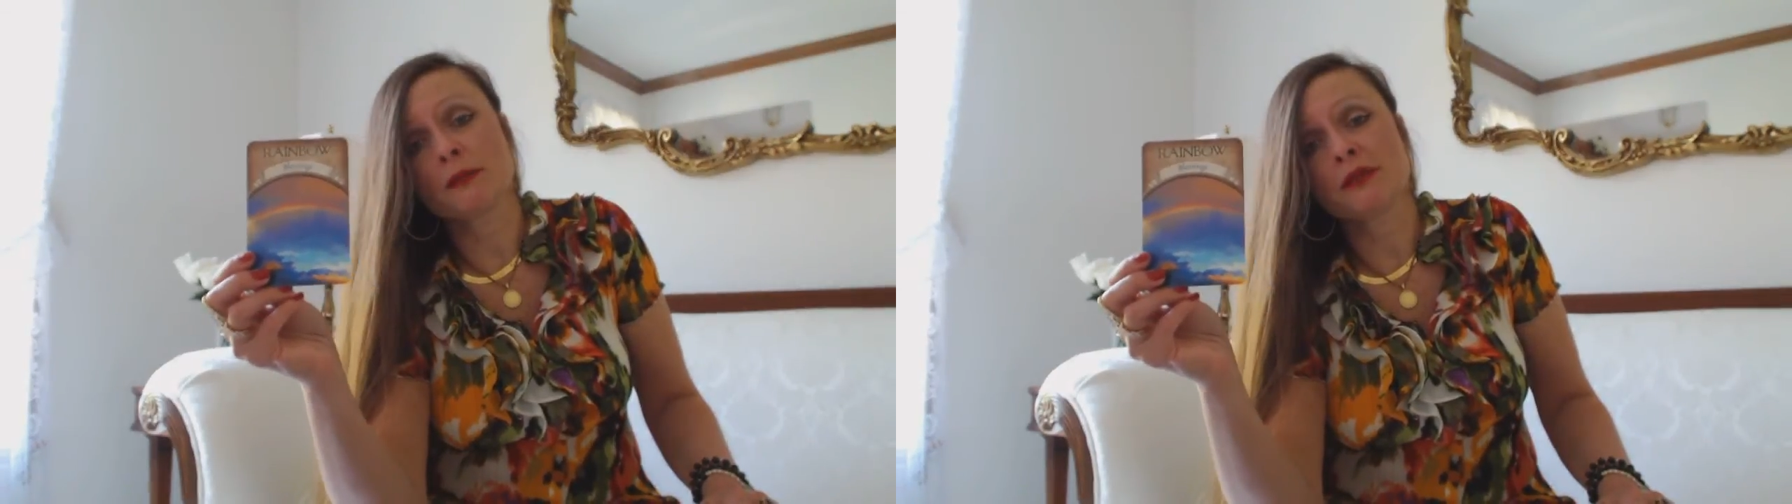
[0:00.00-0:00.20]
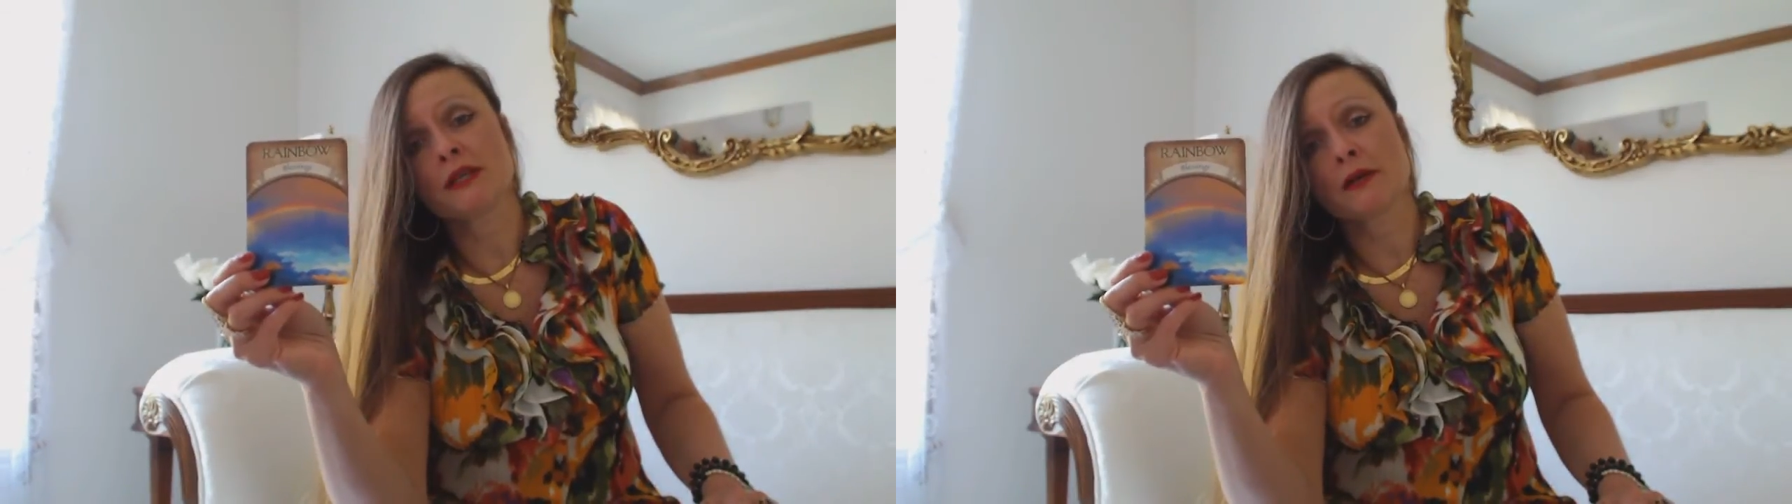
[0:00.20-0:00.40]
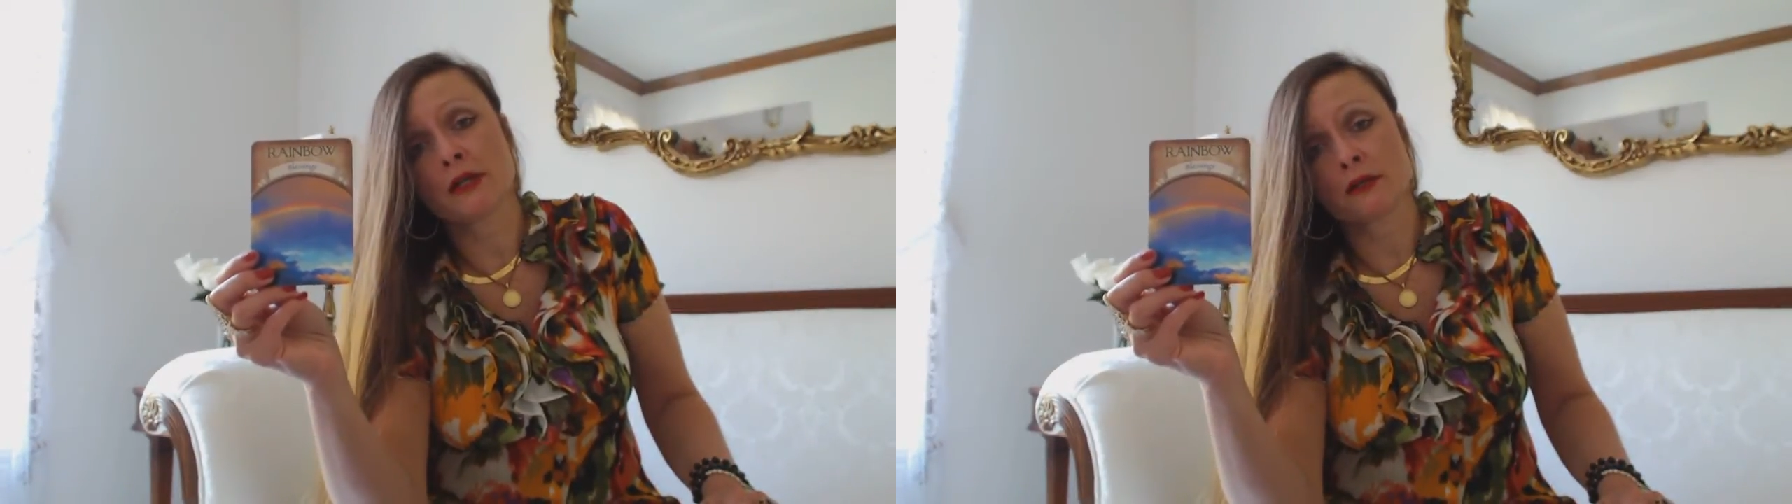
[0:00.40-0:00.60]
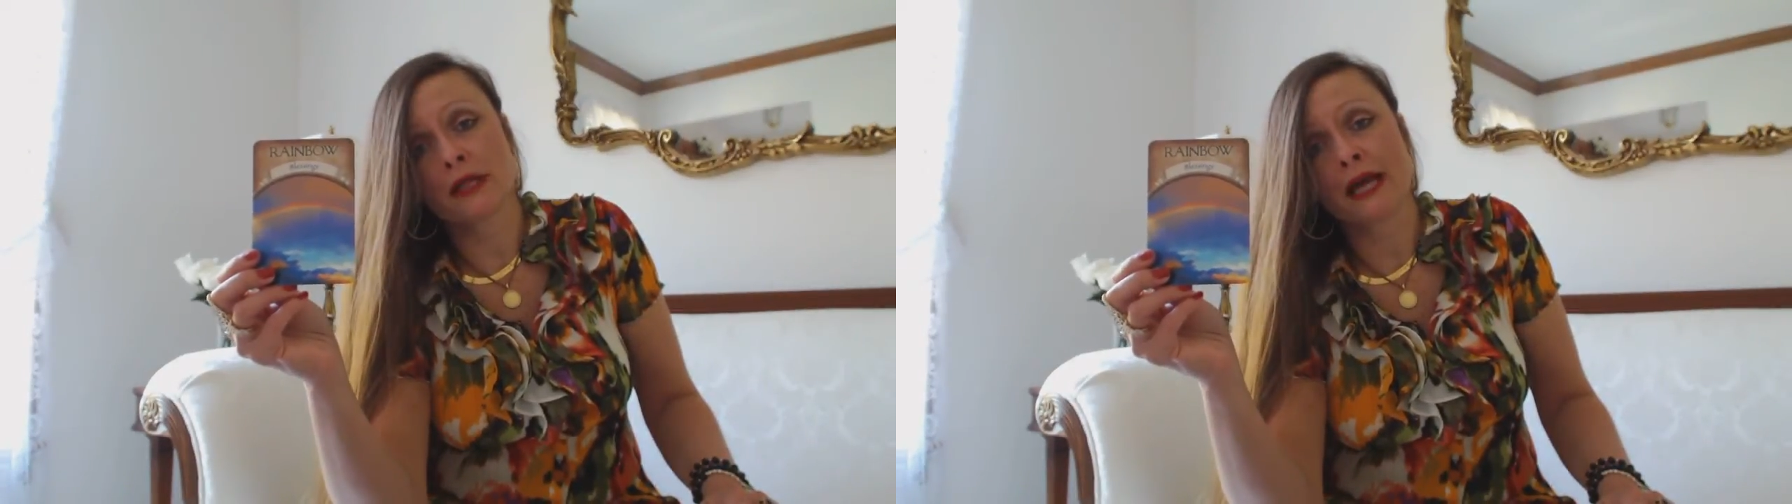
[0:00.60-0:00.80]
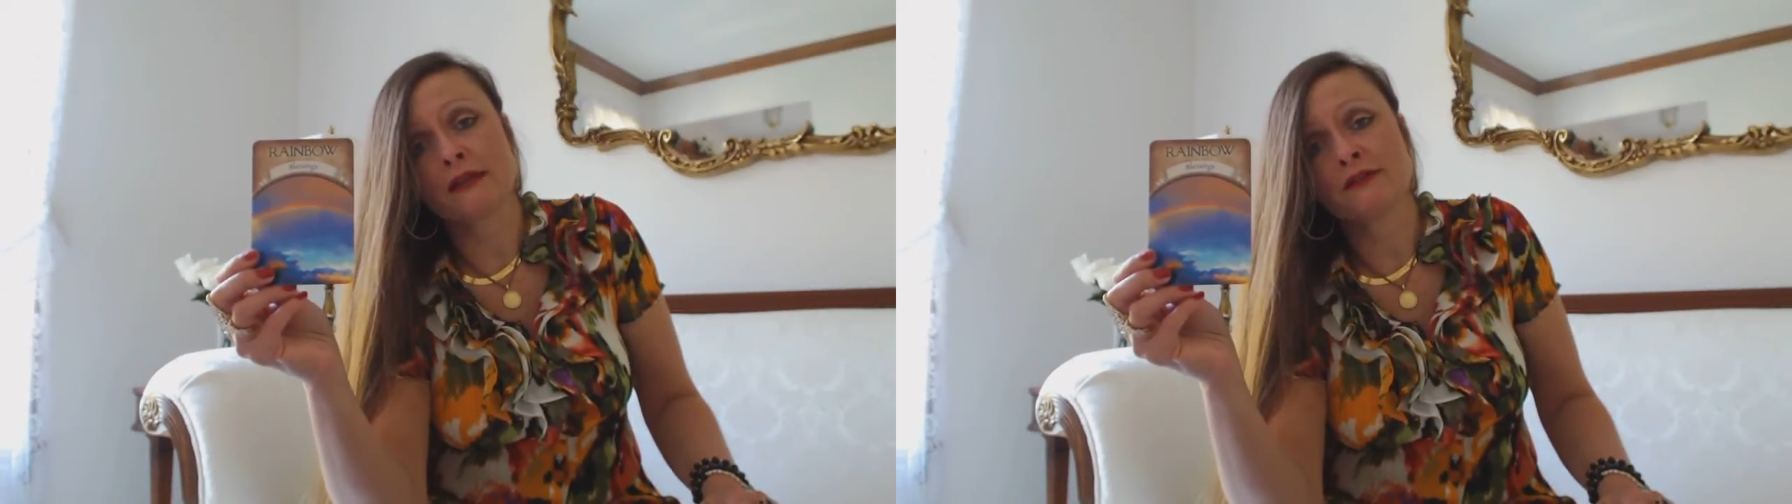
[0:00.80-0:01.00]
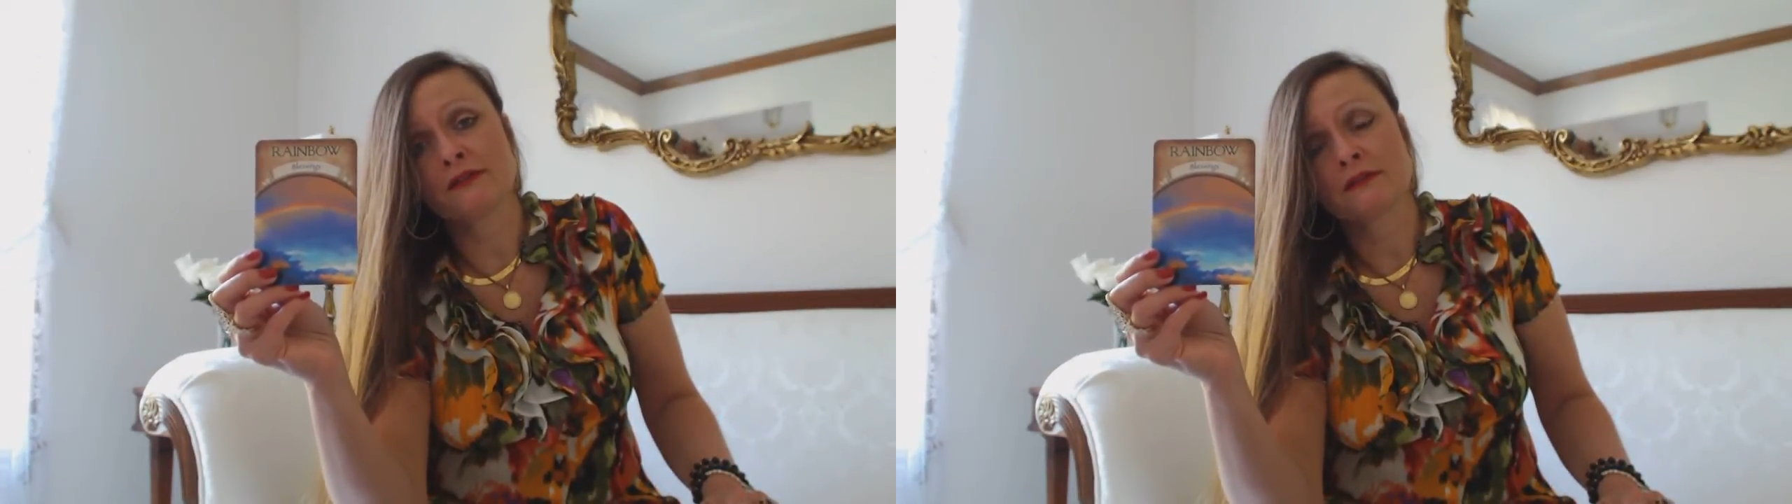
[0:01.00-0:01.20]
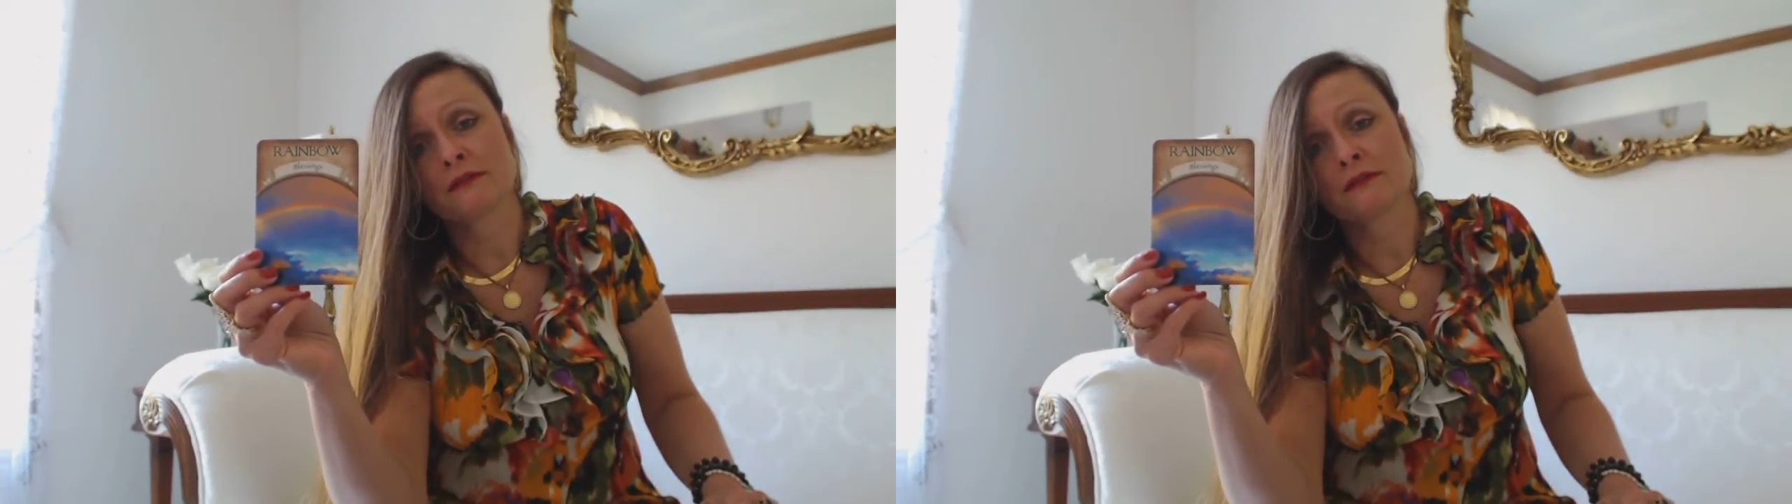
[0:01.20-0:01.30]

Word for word: appear in your life.